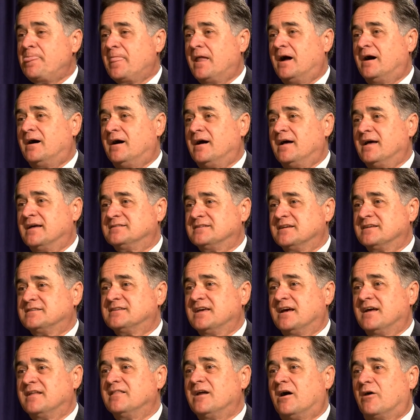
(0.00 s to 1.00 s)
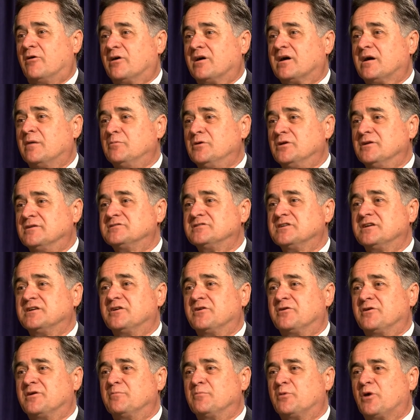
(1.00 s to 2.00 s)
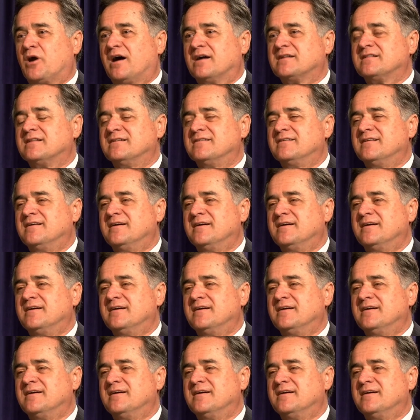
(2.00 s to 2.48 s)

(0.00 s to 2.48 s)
uh, as I said, our community here in Brockton.